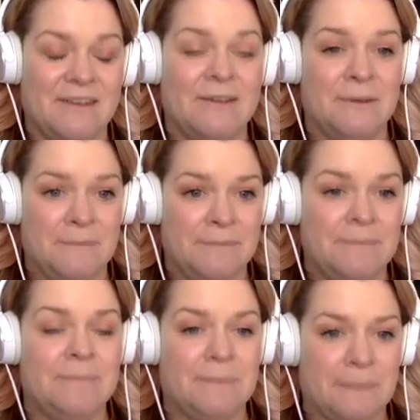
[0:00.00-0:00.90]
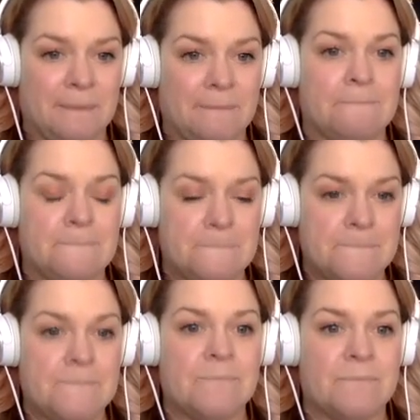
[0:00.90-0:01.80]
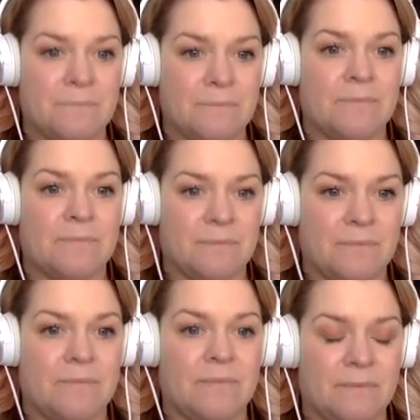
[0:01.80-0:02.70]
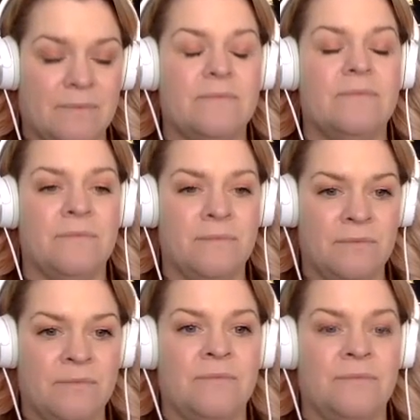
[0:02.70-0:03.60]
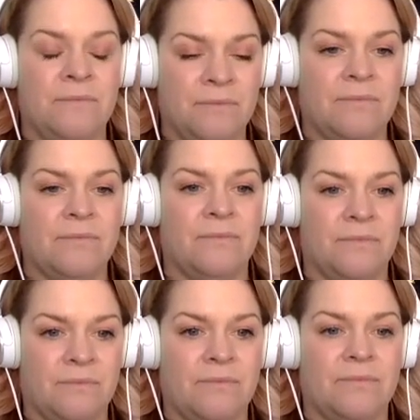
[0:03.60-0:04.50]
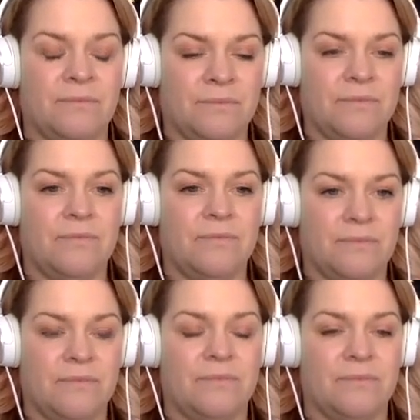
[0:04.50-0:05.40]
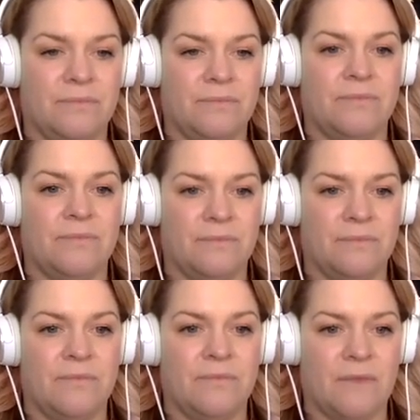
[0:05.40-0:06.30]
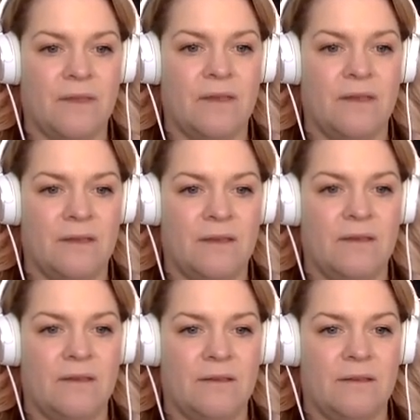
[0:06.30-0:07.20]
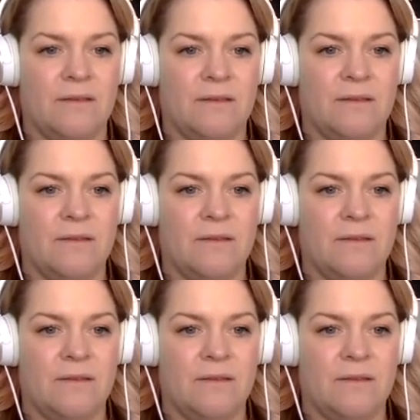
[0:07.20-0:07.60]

(silent)